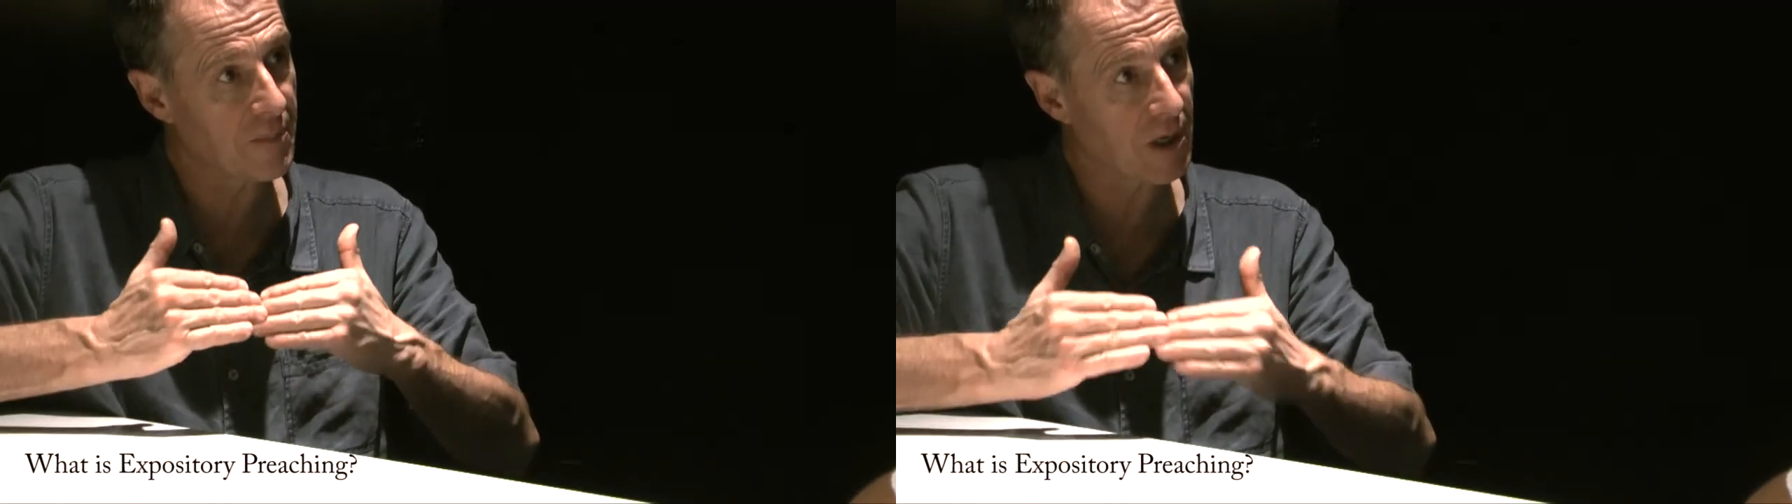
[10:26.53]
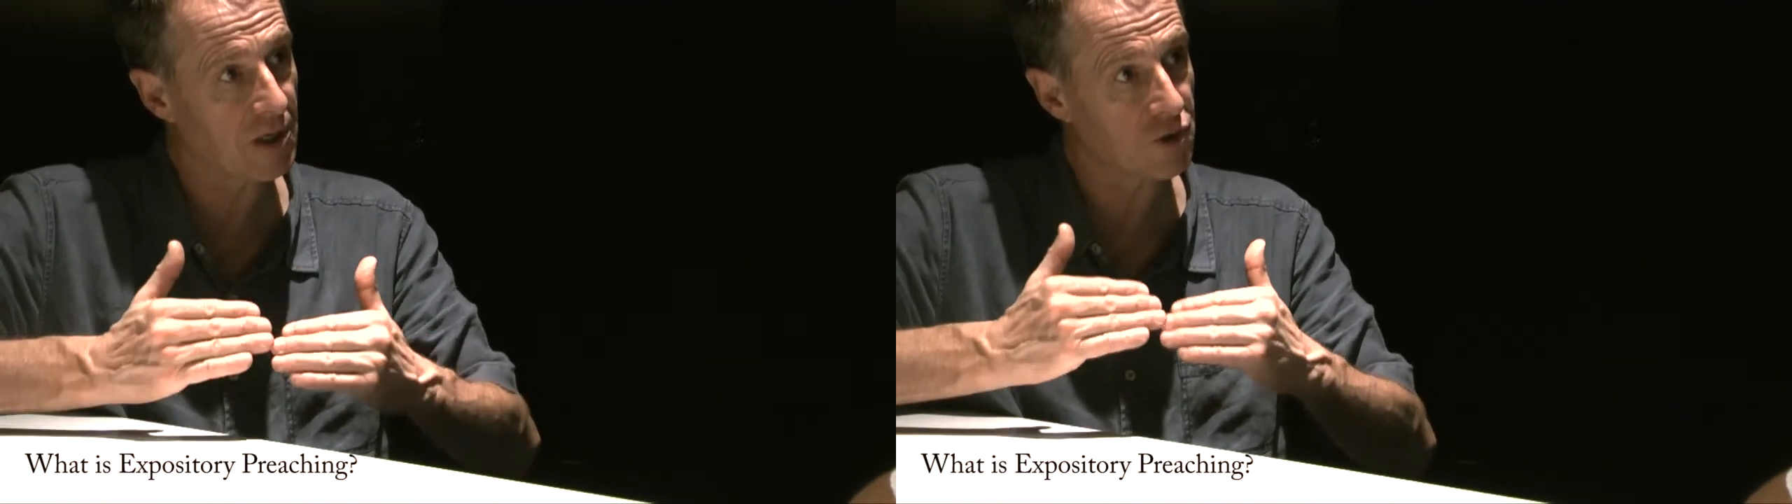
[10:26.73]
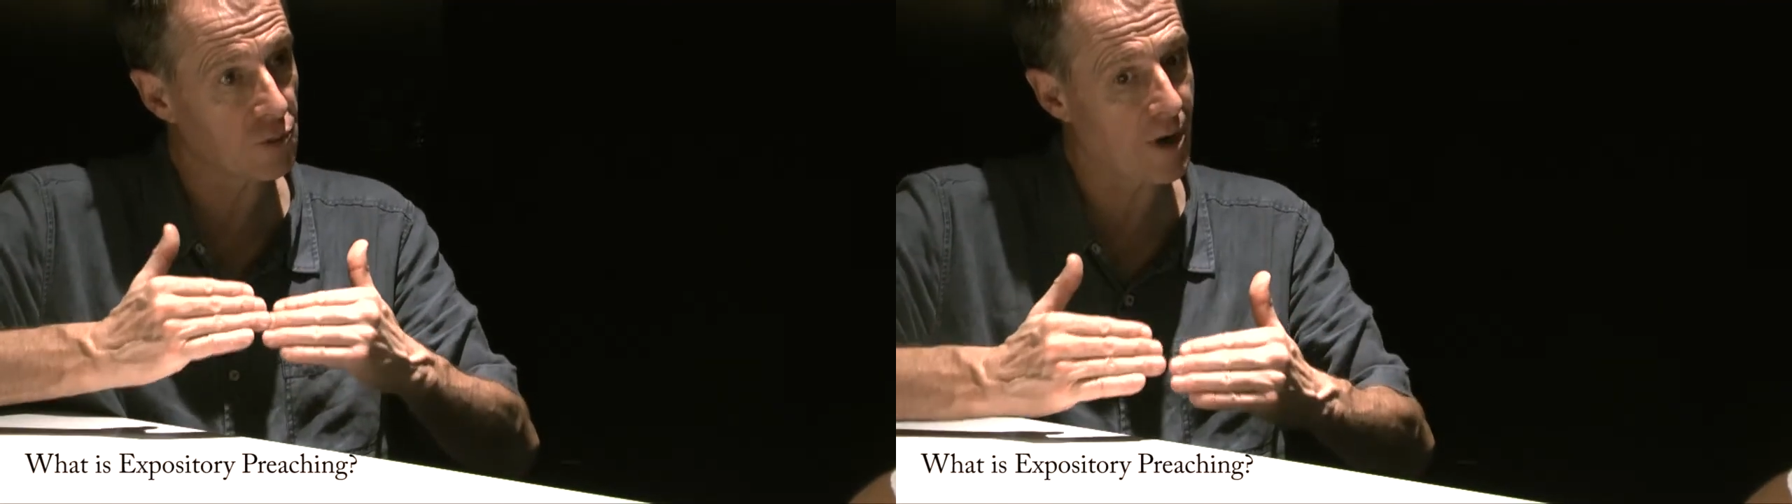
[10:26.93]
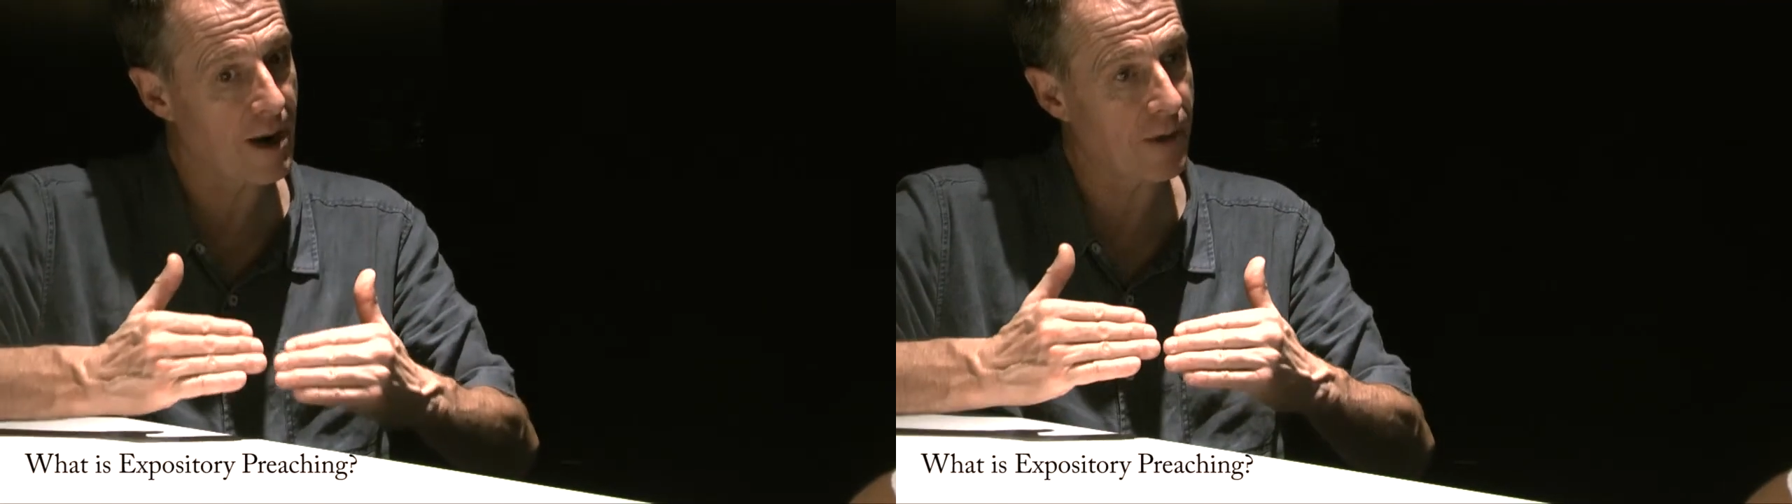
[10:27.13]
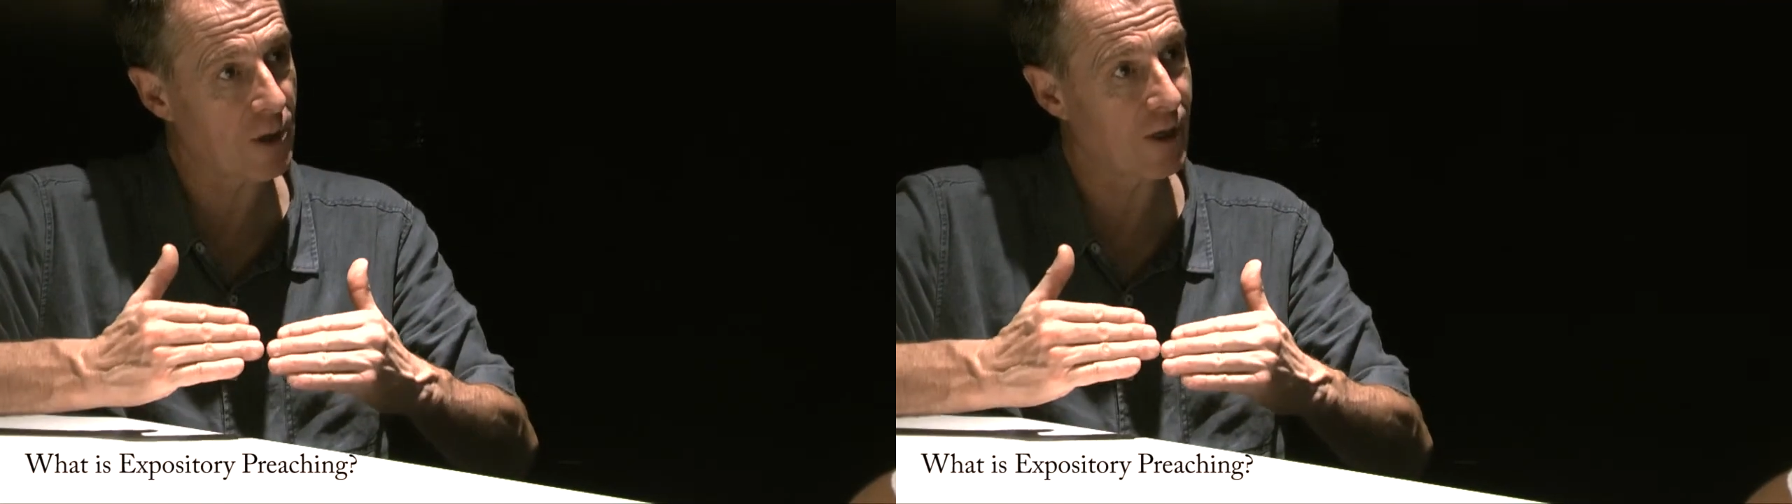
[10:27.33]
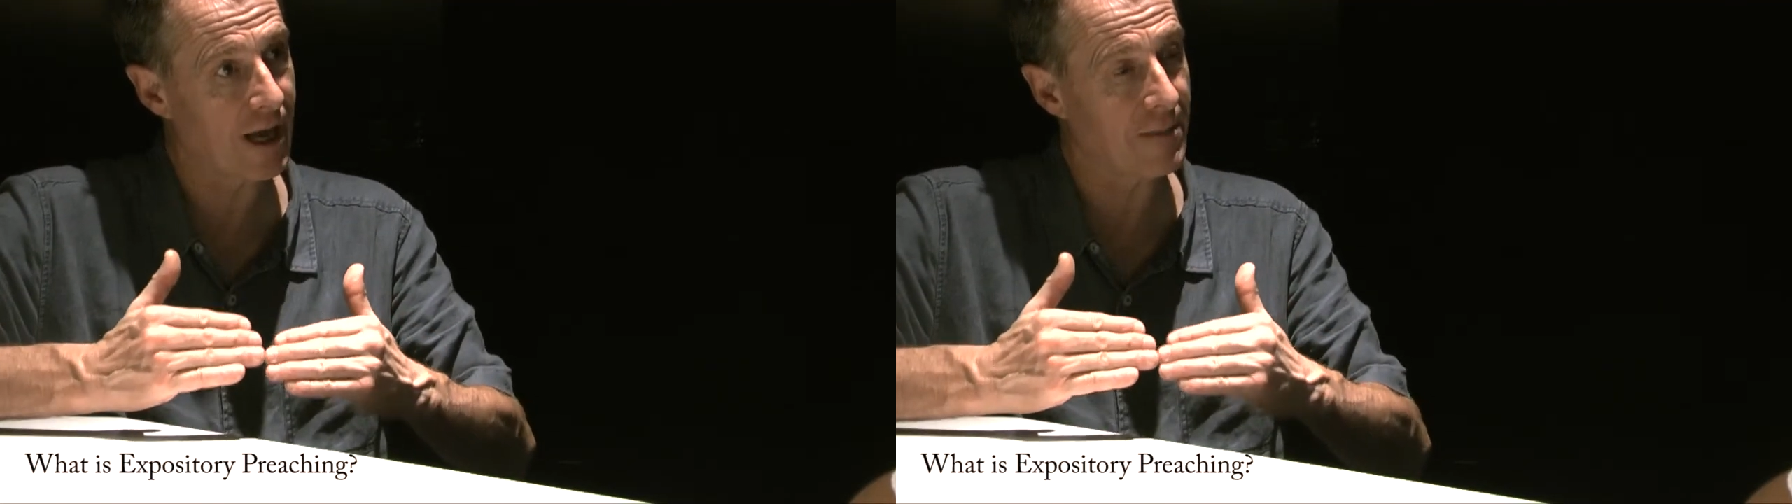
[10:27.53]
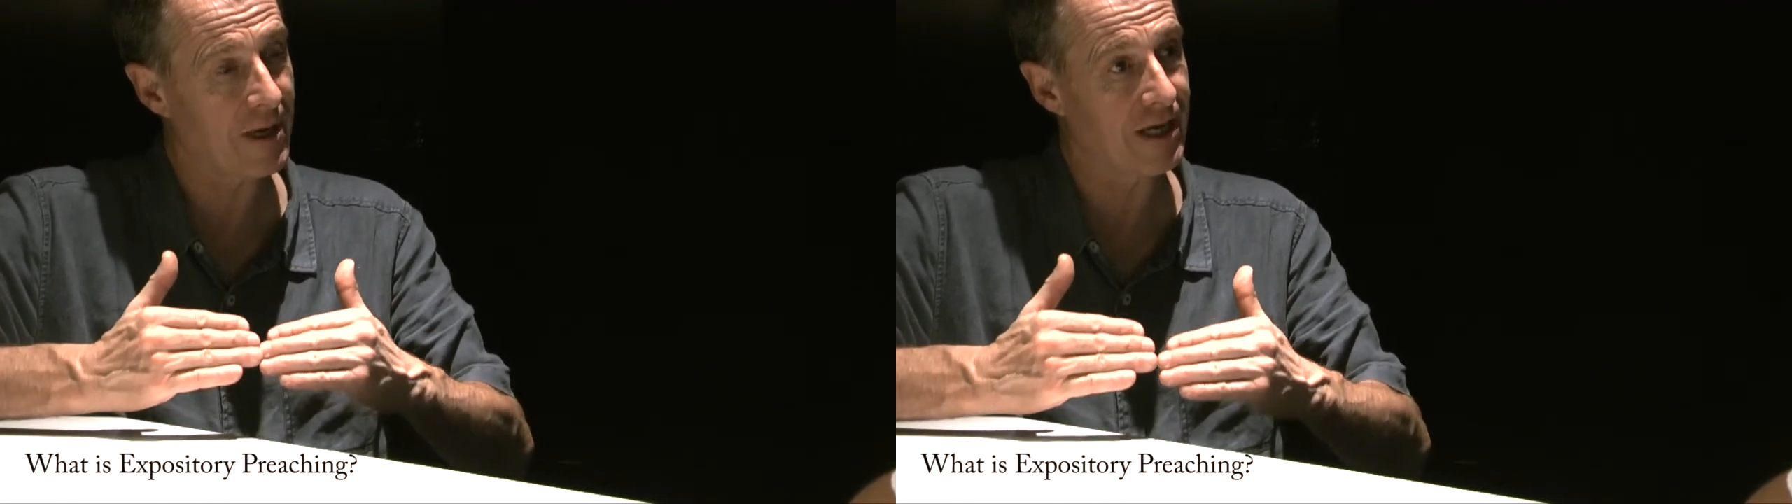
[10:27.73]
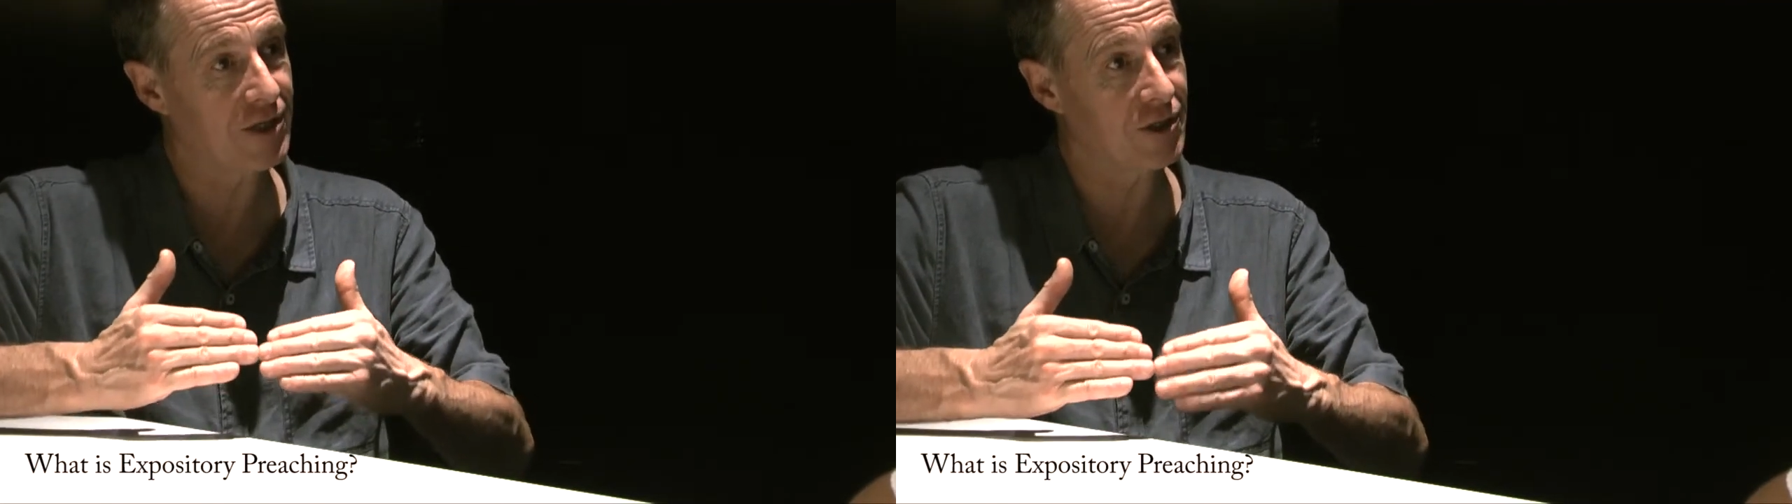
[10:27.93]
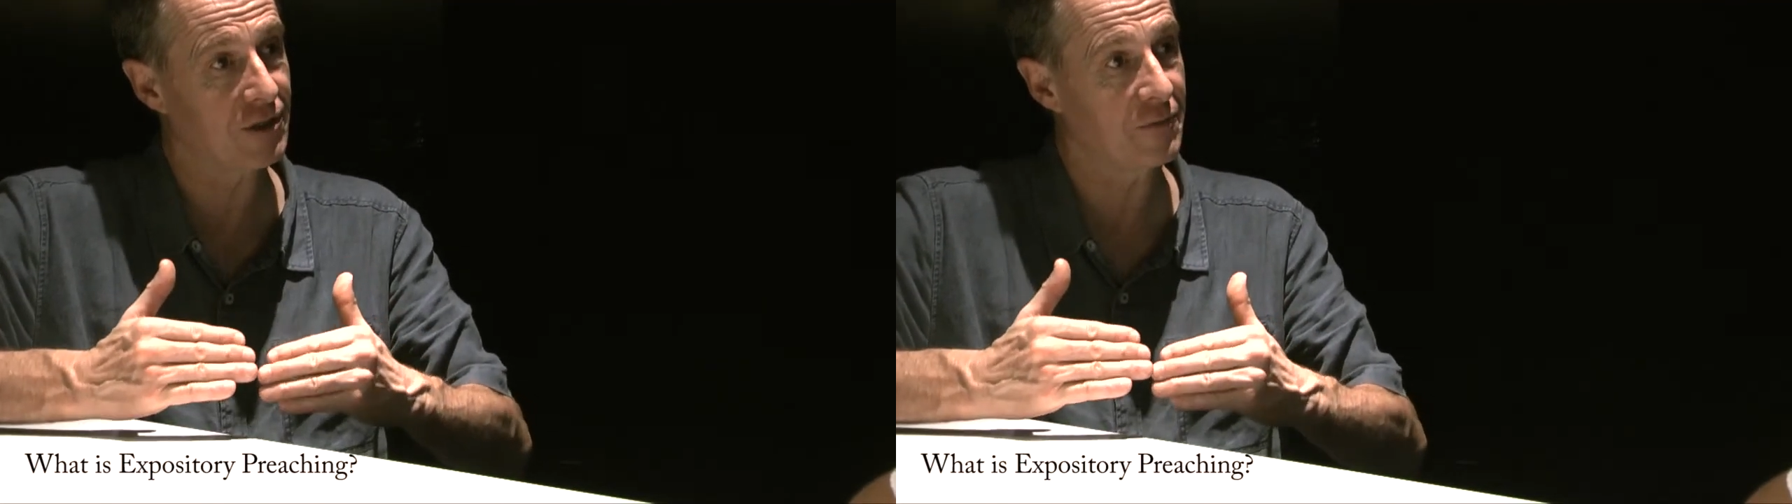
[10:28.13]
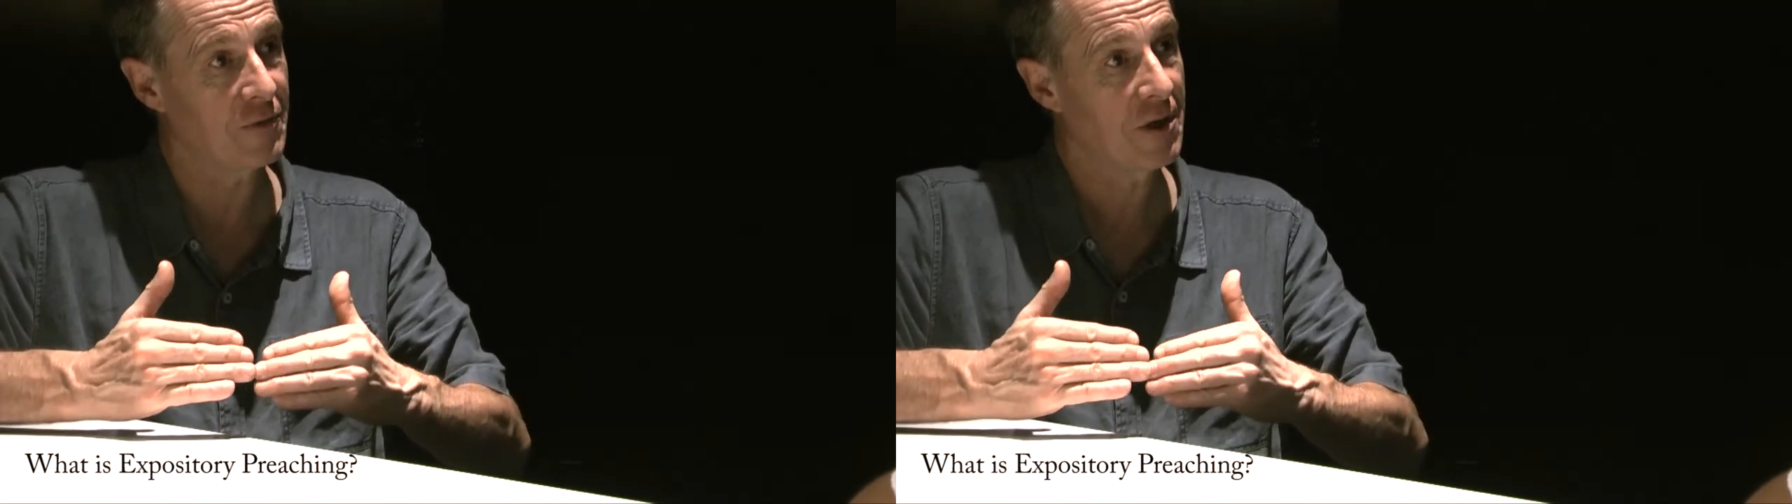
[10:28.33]
pastoral practical application
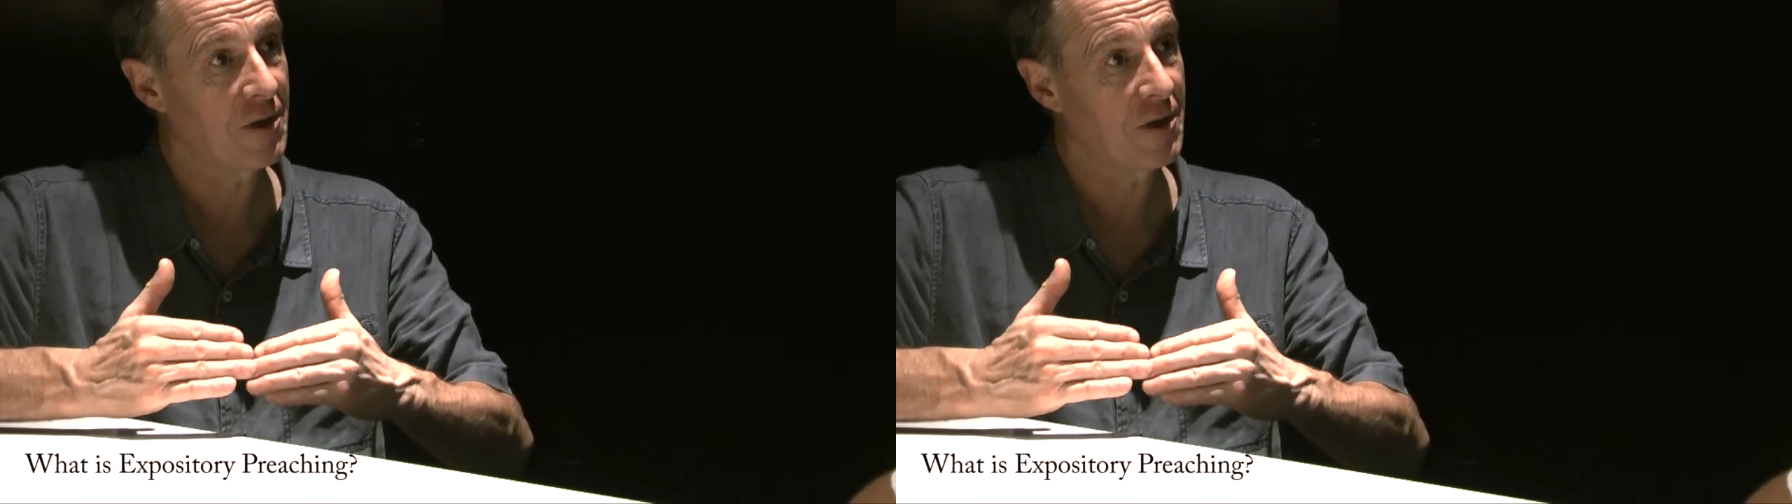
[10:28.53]
of